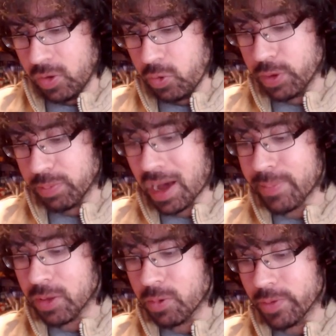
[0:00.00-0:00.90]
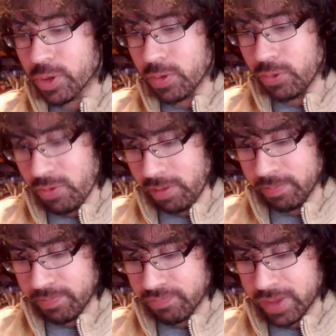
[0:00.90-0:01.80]
who was popular with children.
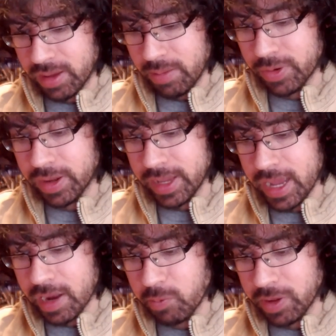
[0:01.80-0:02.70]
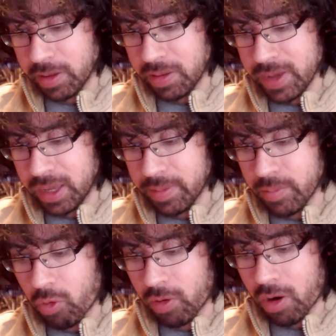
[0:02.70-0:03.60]
But in the end, we decided to make him a
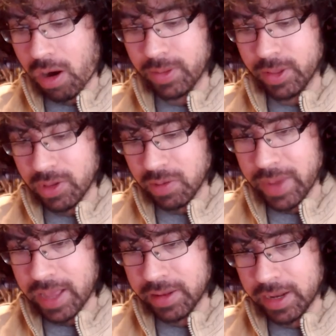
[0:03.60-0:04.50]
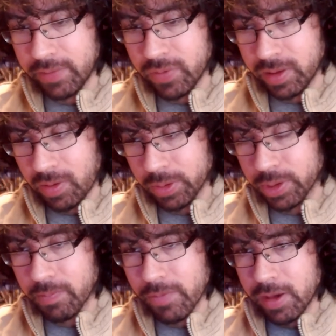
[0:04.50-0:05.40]
more harmless young man than anything
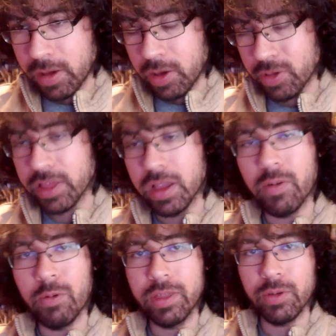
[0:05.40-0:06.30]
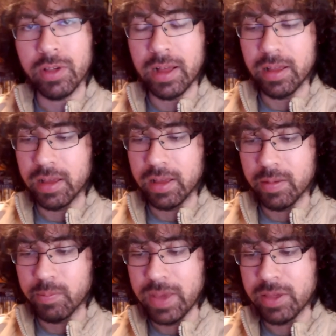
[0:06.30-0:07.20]
else. So that's never one of those,
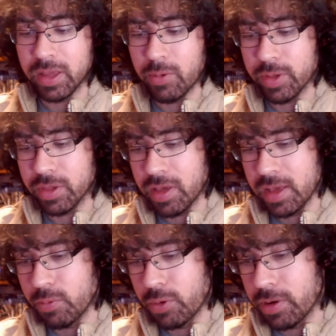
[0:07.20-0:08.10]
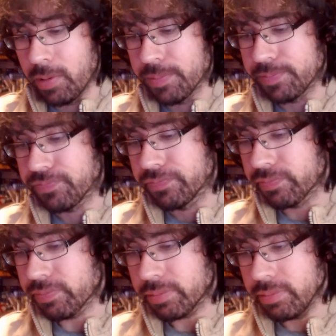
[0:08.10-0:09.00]
basically what I was saying, where
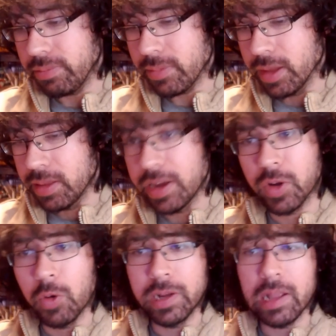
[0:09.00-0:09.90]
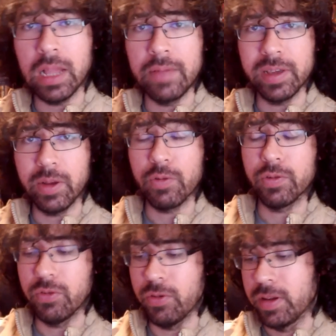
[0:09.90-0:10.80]
they toned down a lot of the
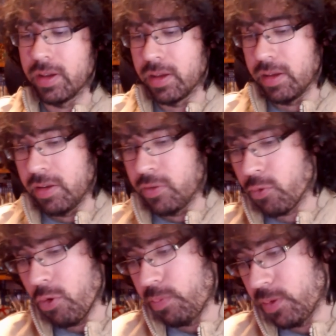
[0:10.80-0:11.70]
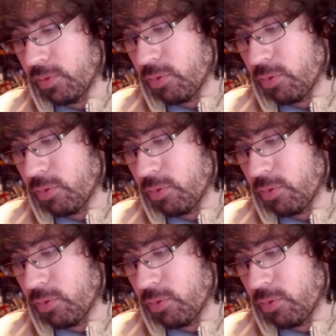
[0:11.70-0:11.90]
character tropes and